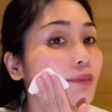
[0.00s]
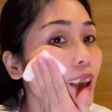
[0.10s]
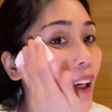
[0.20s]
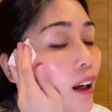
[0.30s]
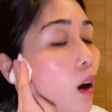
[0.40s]

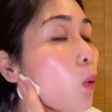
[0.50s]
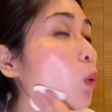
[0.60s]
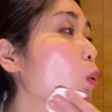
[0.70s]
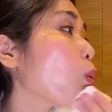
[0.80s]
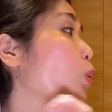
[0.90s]
Okay.
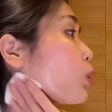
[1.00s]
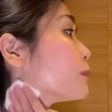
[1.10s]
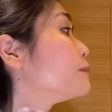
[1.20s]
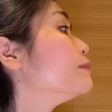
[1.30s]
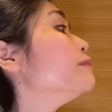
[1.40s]
Ooh,
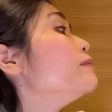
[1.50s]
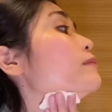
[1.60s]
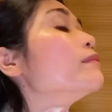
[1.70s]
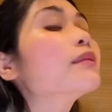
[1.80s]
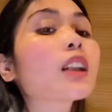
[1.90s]

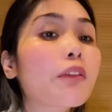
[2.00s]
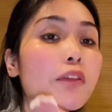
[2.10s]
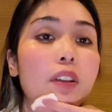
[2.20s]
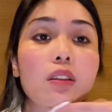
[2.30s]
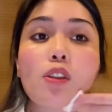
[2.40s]
that
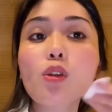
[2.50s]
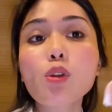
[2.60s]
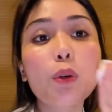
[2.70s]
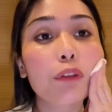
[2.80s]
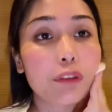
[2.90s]
feels
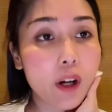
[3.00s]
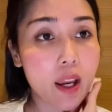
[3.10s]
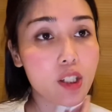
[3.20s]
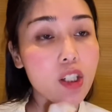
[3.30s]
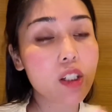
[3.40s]
so
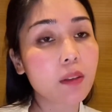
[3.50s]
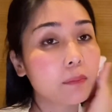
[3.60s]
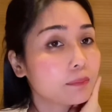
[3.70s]
fresh.